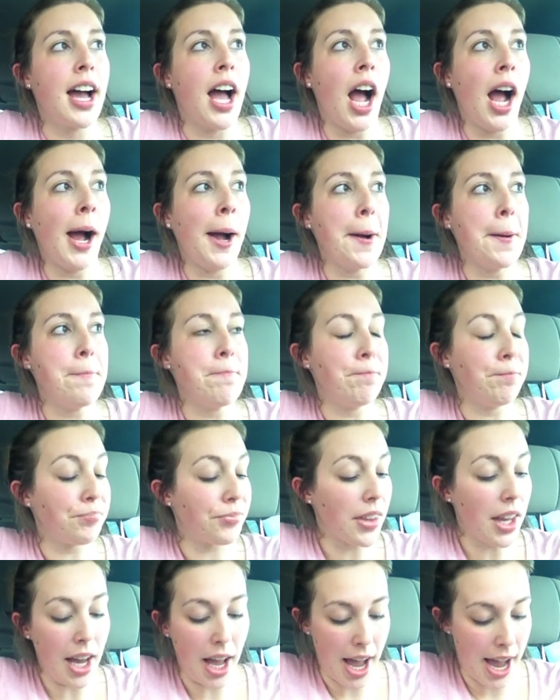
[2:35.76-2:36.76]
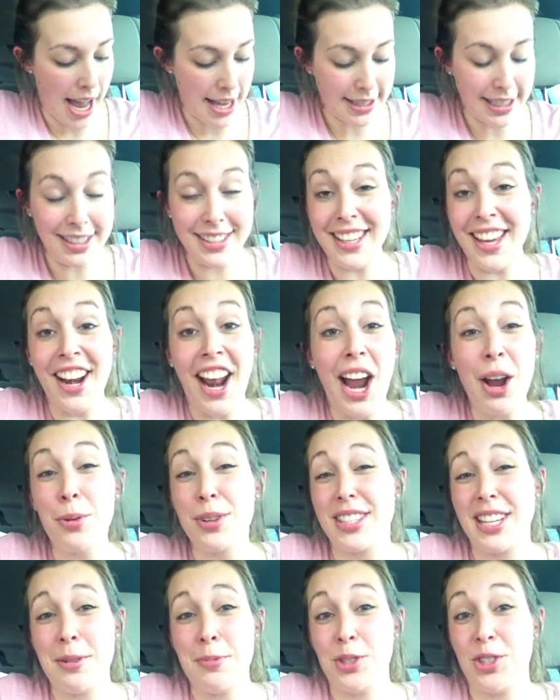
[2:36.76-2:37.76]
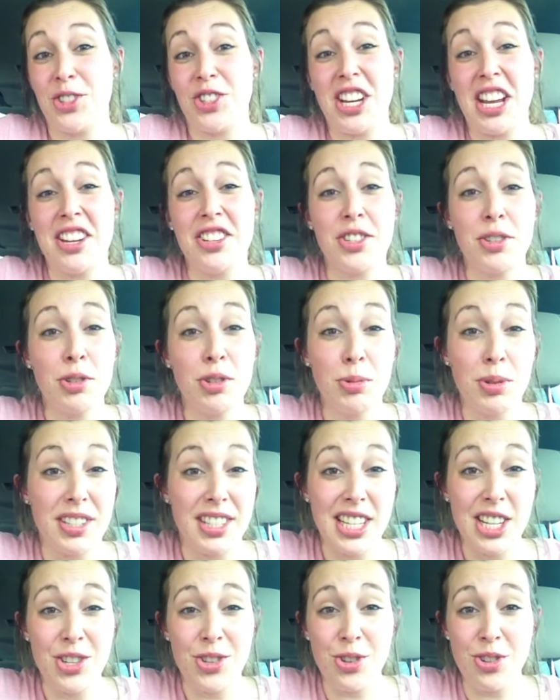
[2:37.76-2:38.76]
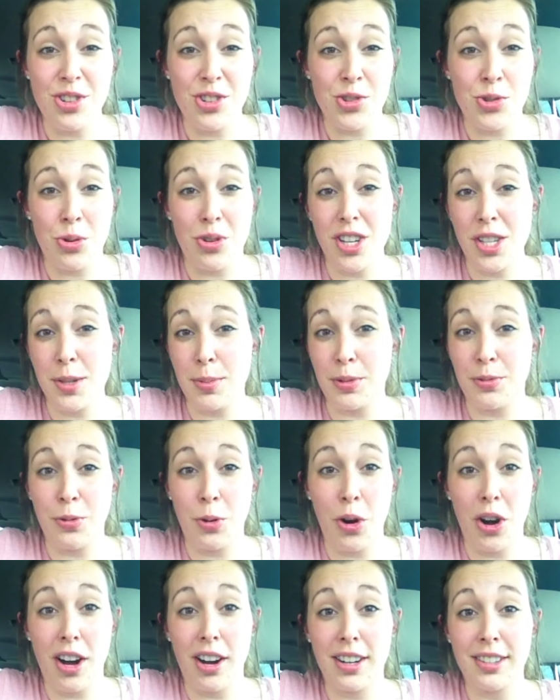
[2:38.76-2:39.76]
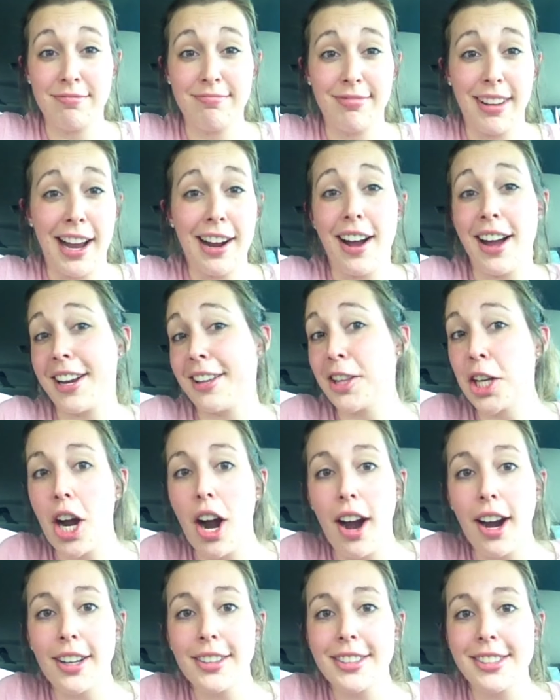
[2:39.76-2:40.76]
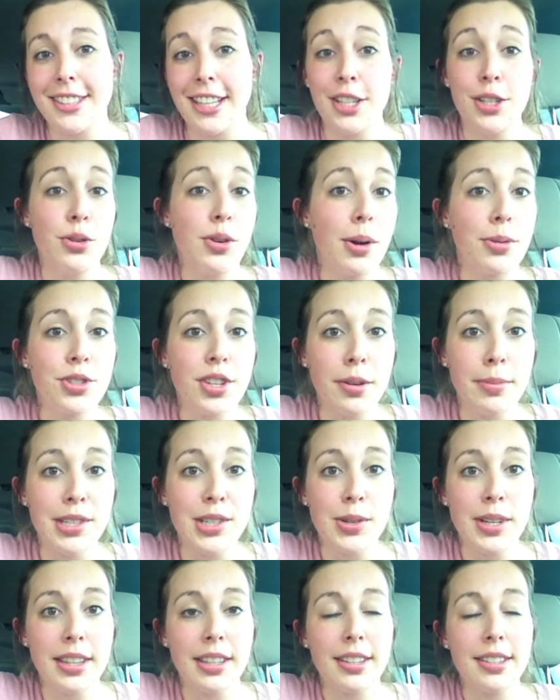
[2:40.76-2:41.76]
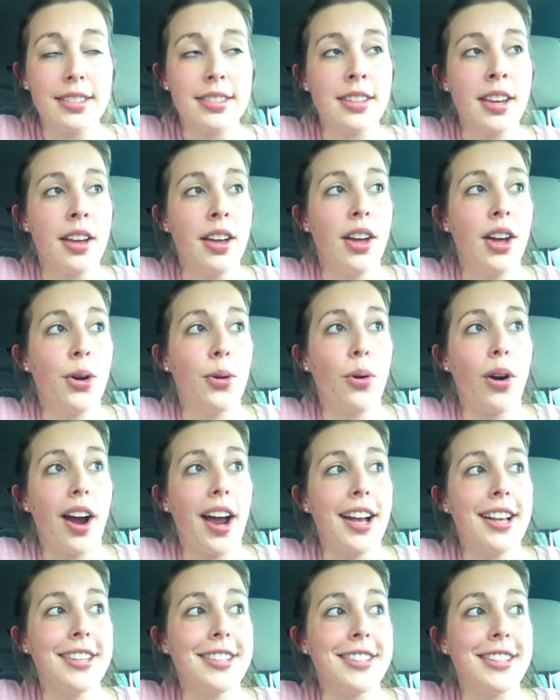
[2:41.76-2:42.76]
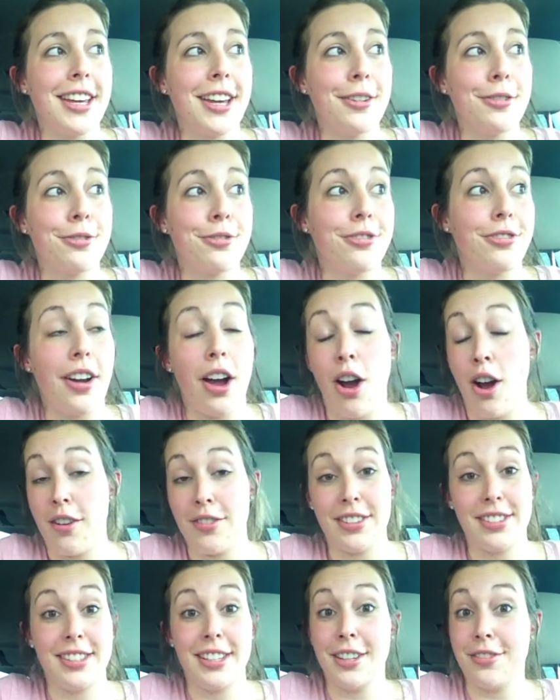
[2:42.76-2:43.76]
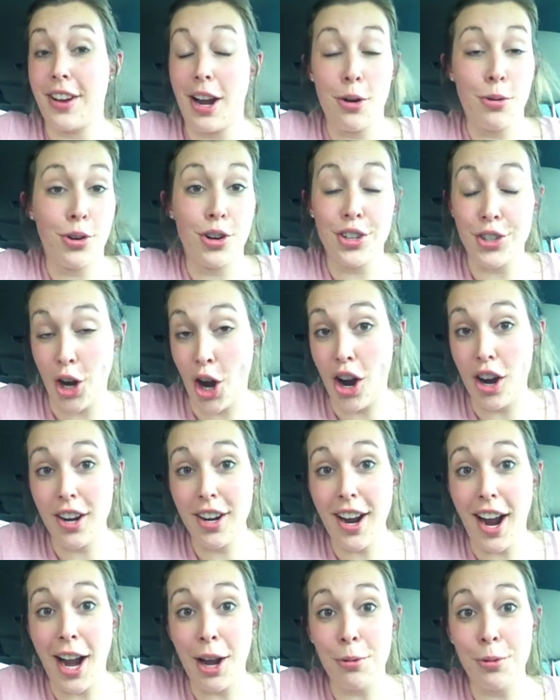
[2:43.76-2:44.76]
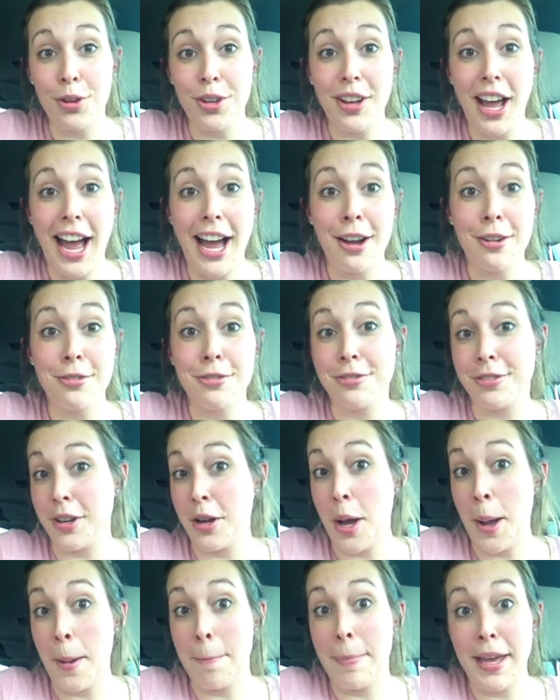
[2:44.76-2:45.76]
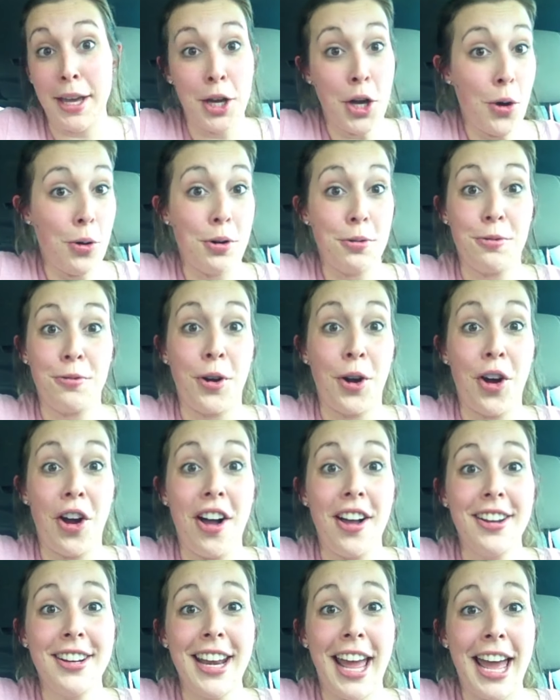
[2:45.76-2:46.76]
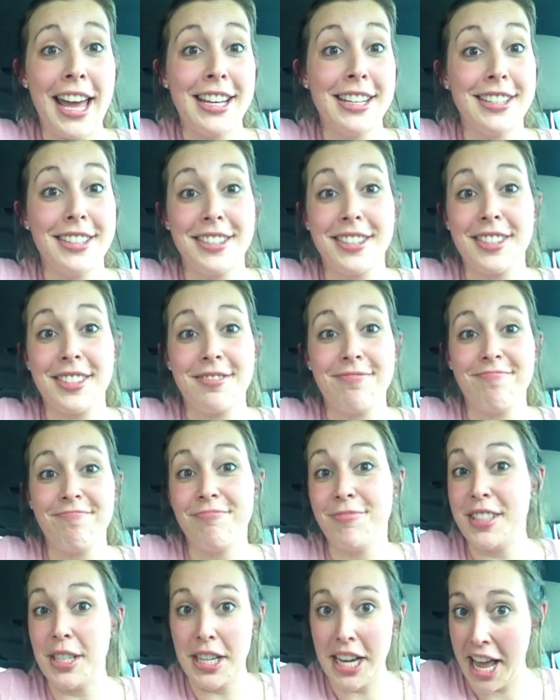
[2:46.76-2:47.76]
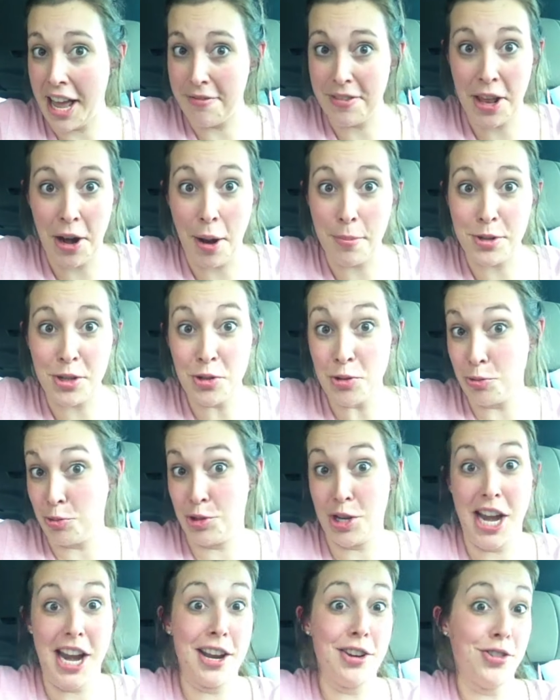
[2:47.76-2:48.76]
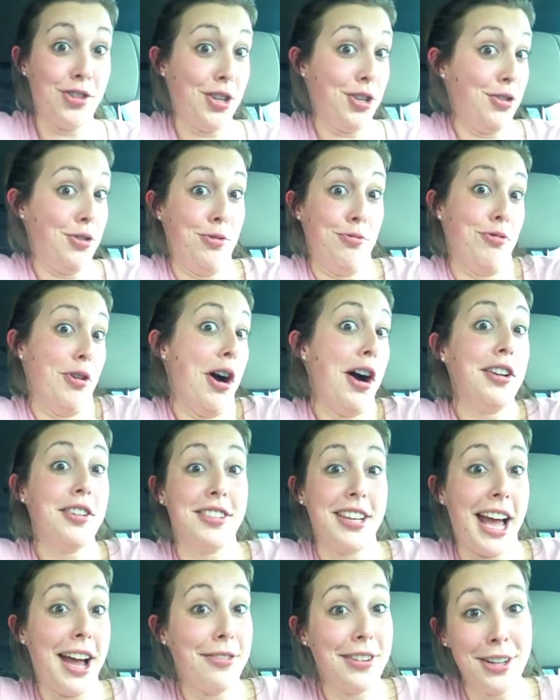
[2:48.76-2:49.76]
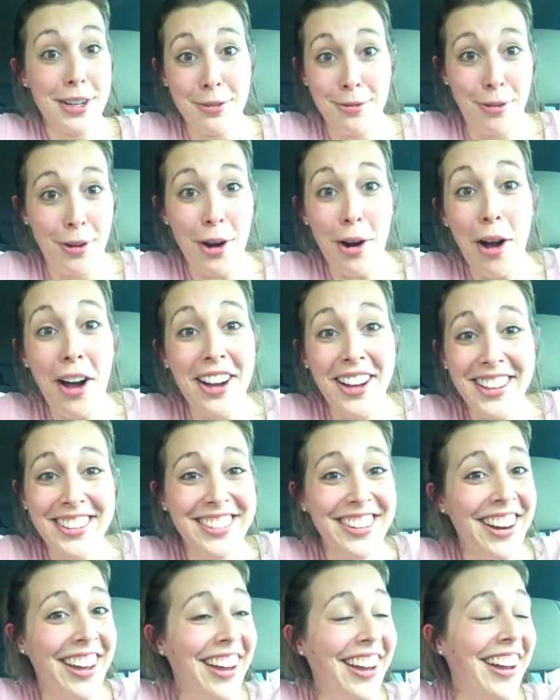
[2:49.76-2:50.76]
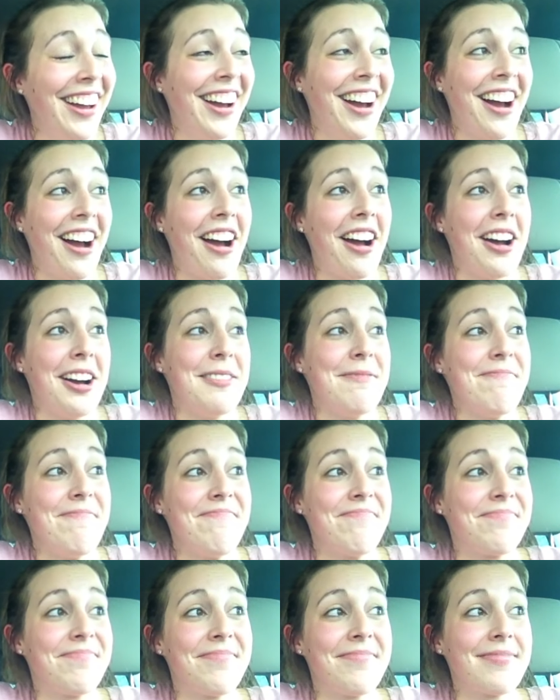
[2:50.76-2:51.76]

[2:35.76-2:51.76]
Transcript: Um, as I said, I was able to change into a t-shirt and shorts before I got in the car because I knew I was going to be doing this. Whereas if obviously if I were a dog, I would have a big coat of fur on and didn't have that option to change into not having fur on. Um,